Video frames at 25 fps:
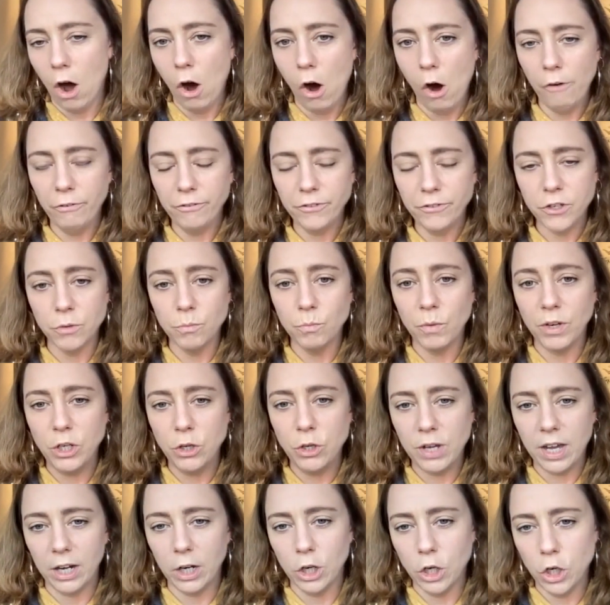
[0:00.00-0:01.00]
Often when you
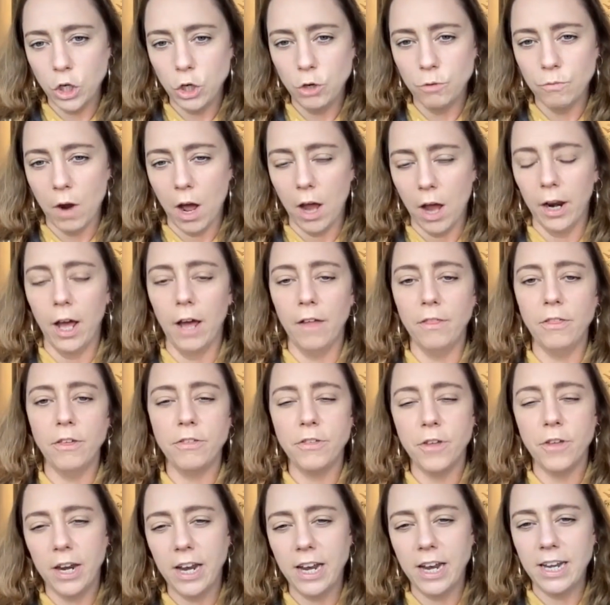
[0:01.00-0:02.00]
get a new runner, the
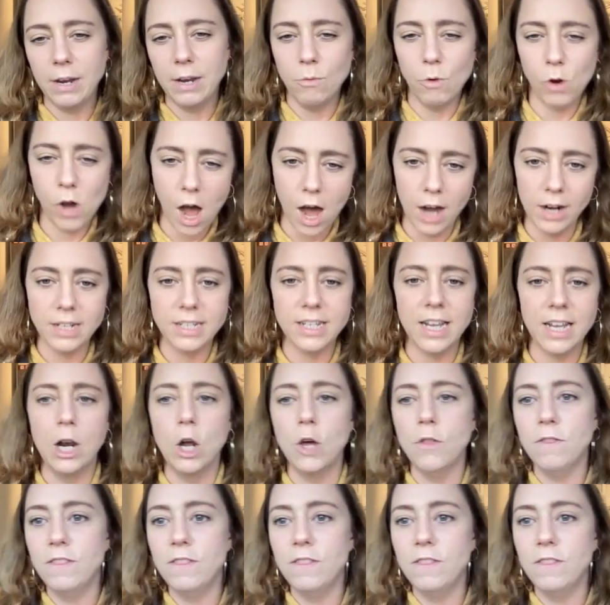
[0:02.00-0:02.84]
third AD will kind of say, look,